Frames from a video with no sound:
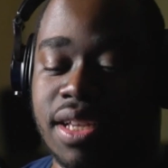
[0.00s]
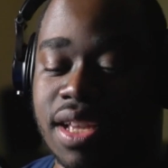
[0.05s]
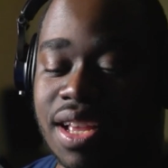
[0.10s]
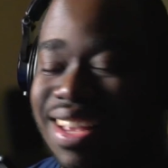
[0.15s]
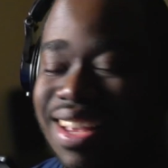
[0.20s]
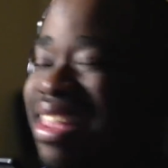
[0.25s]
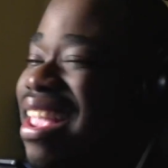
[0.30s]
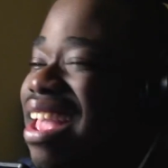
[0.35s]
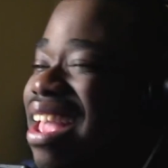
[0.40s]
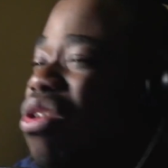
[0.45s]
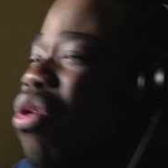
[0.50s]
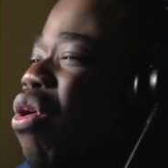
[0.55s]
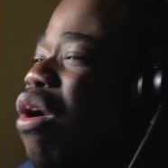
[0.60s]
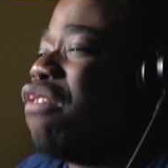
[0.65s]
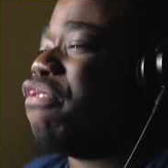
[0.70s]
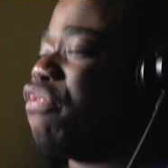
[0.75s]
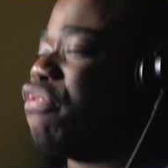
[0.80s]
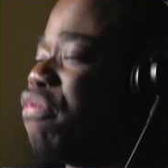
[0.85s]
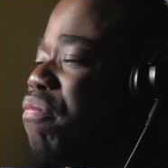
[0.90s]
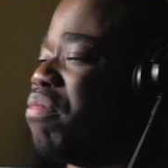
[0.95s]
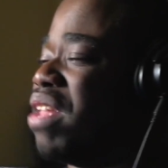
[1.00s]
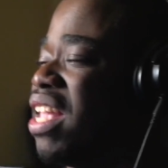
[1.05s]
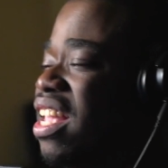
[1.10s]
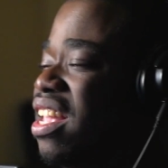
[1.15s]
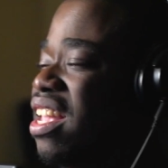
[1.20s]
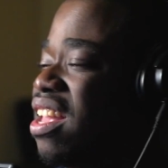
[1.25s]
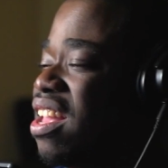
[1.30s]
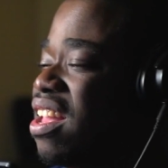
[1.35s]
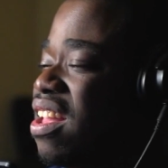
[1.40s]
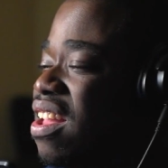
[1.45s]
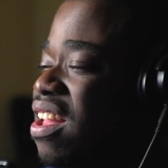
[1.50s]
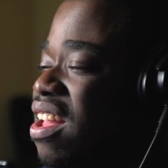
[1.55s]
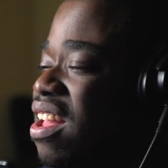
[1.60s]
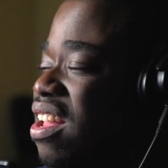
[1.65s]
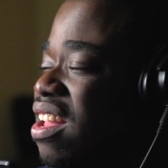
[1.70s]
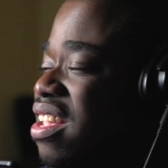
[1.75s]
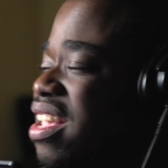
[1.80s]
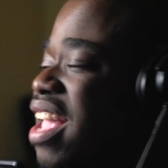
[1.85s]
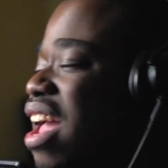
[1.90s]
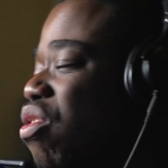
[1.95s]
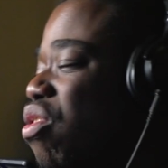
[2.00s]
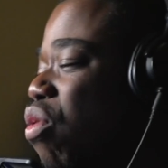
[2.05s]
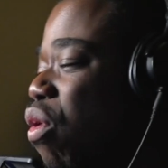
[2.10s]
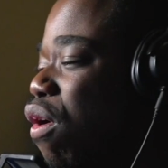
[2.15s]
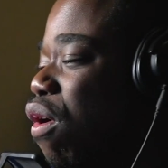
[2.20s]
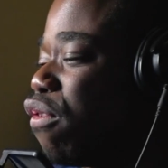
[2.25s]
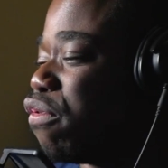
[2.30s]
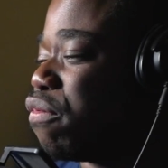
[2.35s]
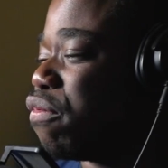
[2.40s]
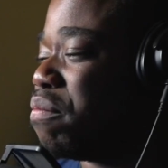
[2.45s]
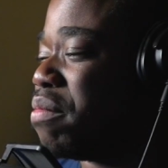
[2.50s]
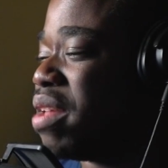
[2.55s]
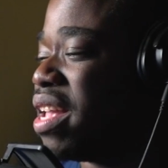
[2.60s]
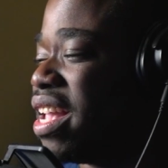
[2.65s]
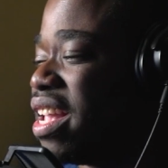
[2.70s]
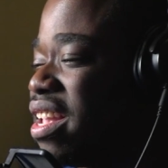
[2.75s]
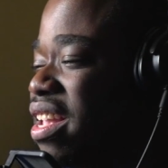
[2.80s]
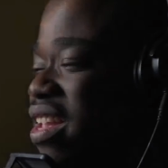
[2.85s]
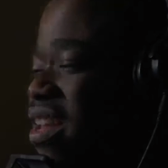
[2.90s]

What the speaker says: Get off me.